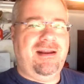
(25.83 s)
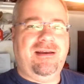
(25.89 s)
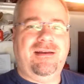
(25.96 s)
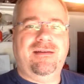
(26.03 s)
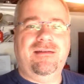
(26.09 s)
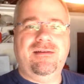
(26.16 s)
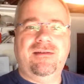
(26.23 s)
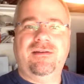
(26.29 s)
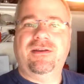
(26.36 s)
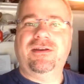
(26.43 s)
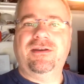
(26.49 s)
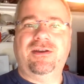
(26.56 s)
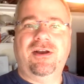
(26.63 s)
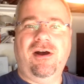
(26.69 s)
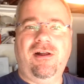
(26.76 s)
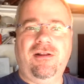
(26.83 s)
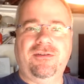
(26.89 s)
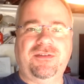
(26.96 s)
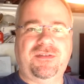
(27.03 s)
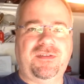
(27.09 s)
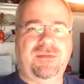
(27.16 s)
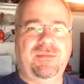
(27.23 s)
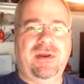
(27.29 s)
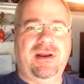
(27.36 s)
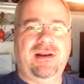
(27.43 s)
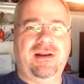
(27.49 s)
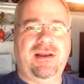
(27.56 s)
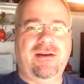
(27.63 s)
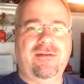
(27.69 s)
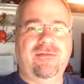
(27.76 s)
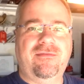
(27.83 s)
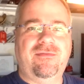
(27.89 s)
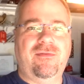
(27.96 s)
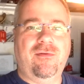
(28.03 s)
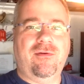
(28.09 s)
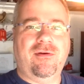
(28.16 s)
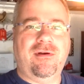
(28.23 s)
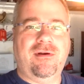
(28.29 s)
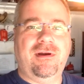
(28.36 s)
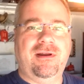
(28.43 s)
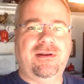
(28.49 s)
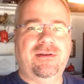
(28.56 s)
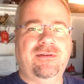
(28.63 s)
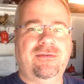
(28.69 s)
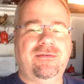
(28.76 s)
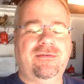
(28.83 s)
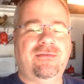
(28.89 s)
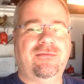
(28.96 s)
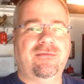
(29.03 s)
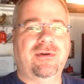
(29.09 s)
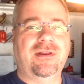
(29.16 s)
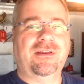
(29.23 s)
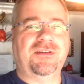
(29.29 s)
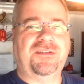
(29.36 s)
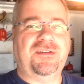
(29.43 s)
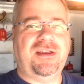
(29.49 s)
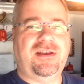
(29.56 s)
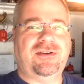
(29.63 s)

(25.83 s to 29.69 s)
a call just a minute ago for a new real estate